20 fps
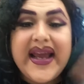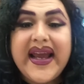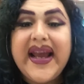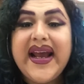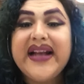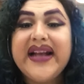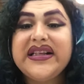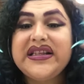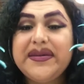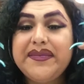
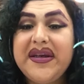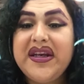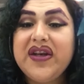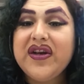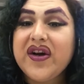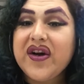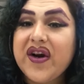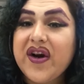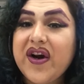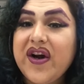It's me,
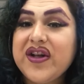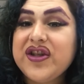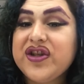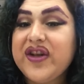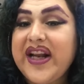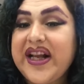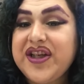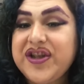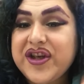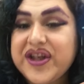your girl,
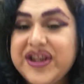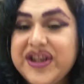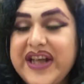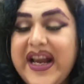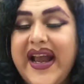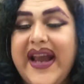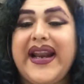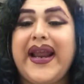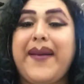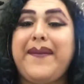Chola
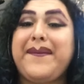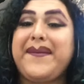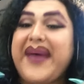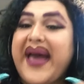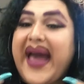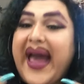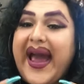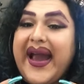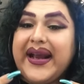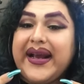Chocha, and I'm
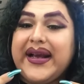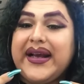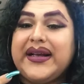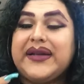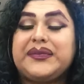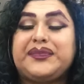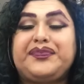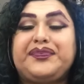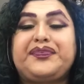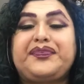back.
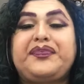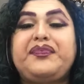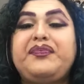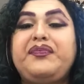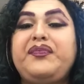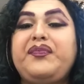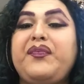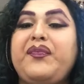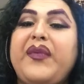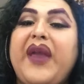
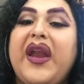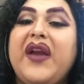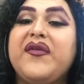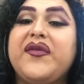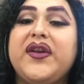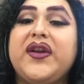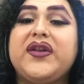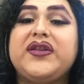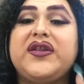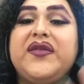
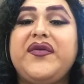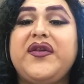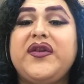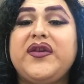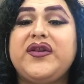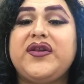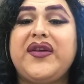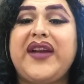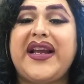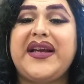For those of you who
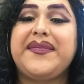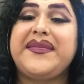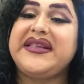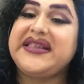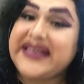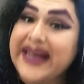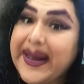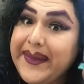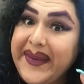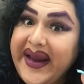don't like me,
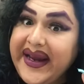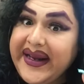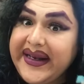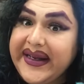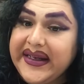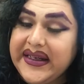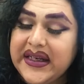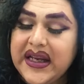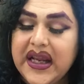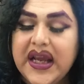stop
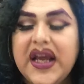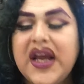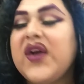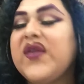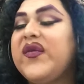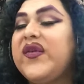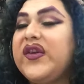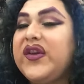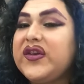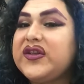hating.
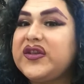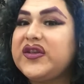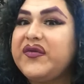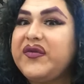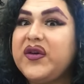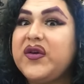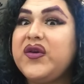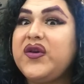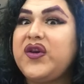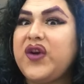For those of
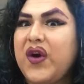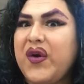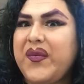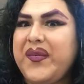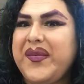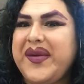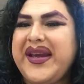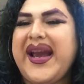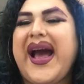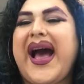you who know
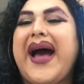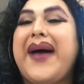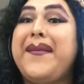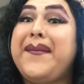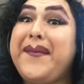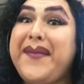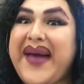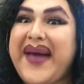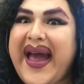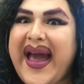me,
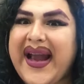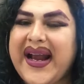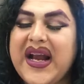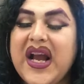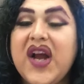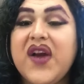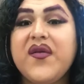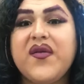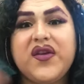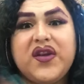I'm back.
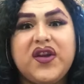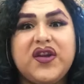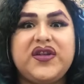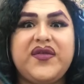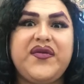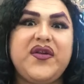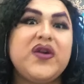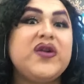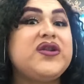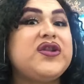For those
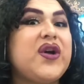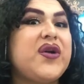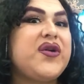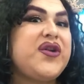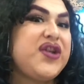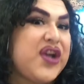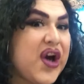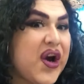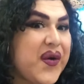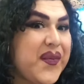of you who
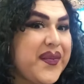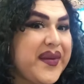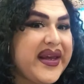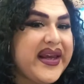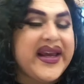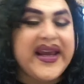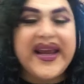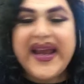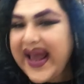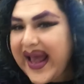don't know
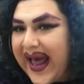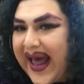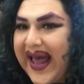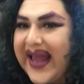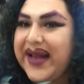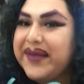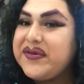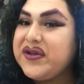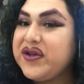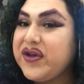me, I
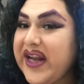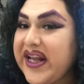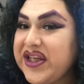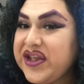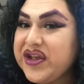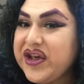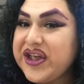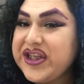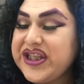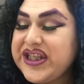am Chola
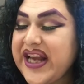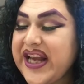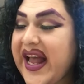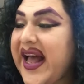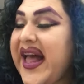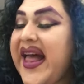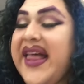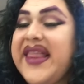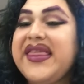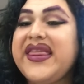
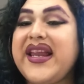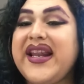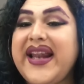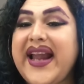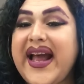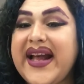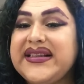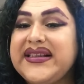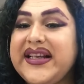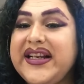Chocha, the
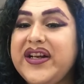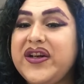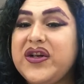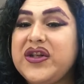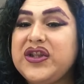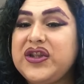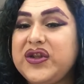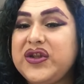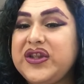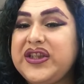nasty little
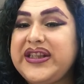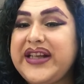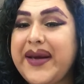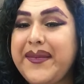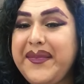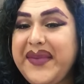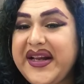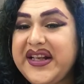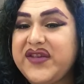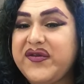sucia
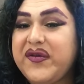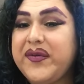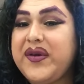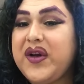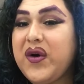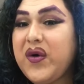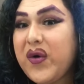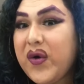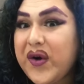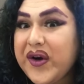bitch from the
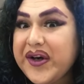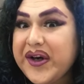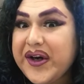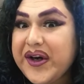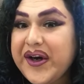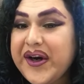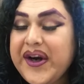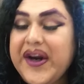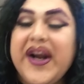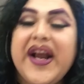
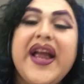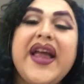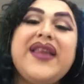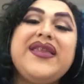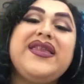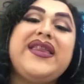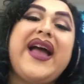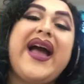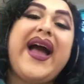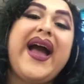corner
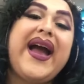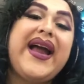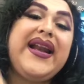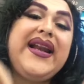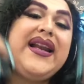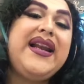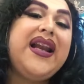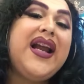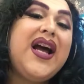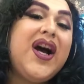that
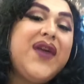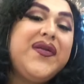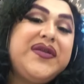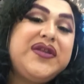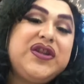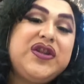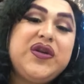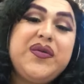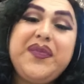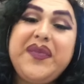loves
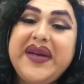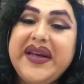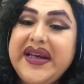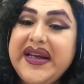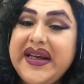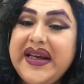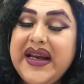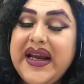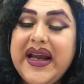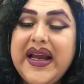to
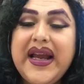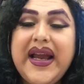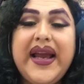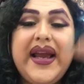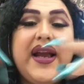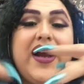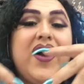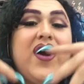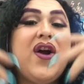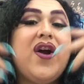be
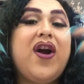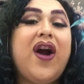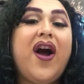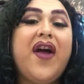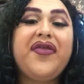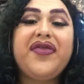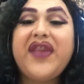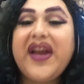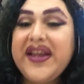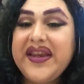her
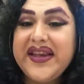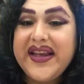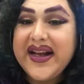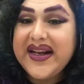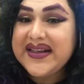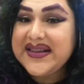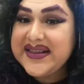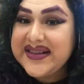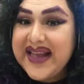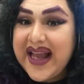
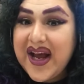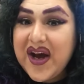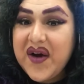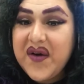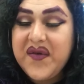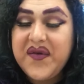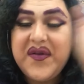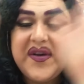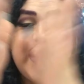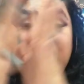authentic
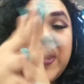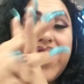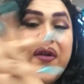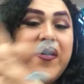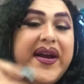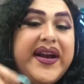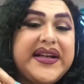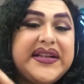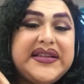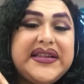self, la
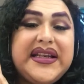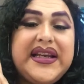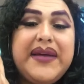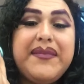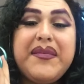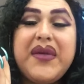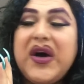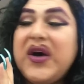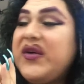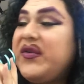crazy
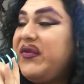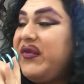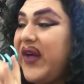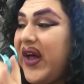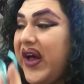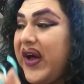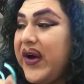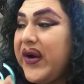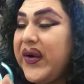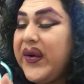
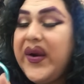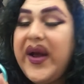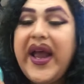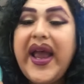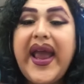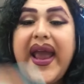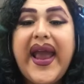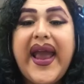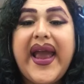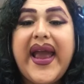mofo,
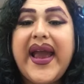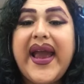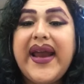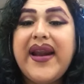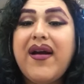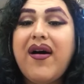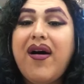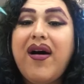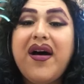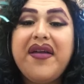
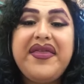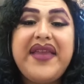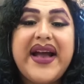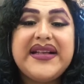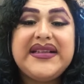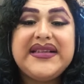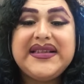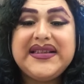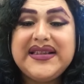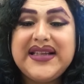and all
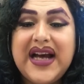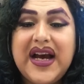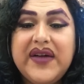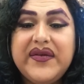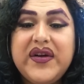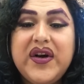that stuff.